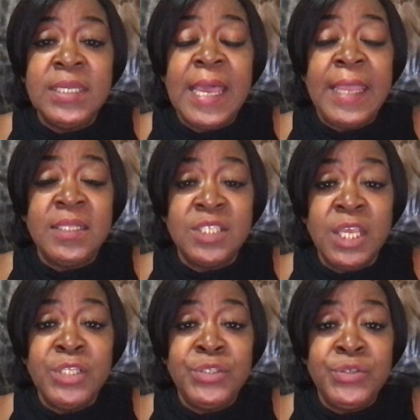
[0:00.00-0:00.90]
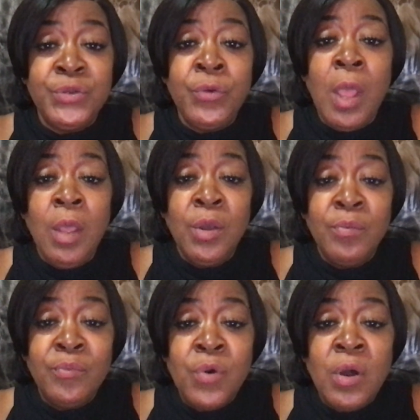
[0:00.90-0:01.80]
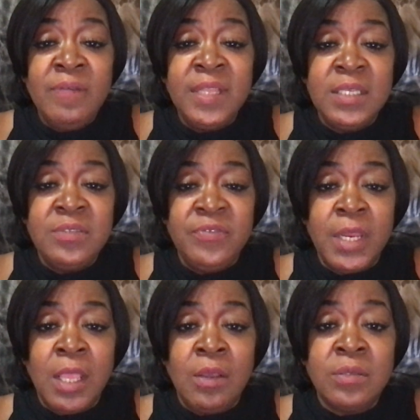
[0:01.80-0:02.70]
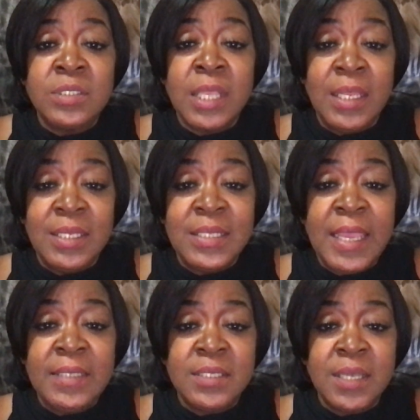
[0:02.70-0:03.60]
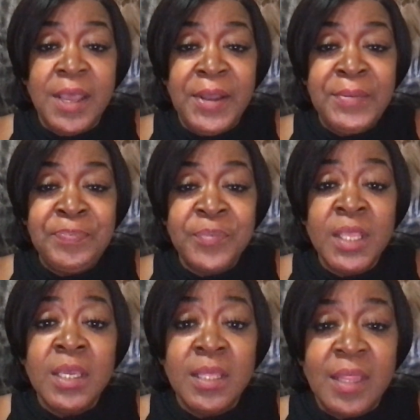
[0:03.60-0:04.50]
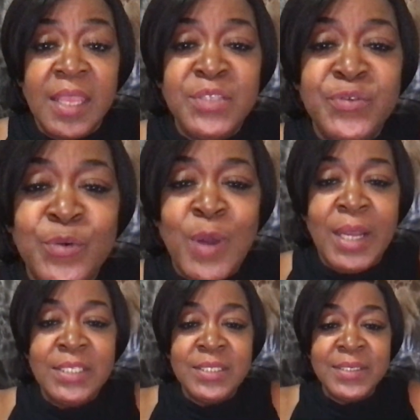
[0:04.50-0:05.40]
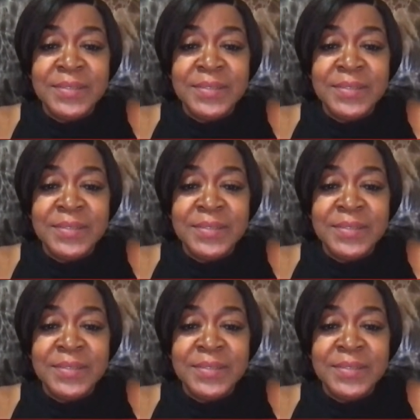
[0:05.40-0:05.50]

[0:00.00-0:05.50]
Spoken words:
I intend to do more of these videos in the days to come. Thanks for watching.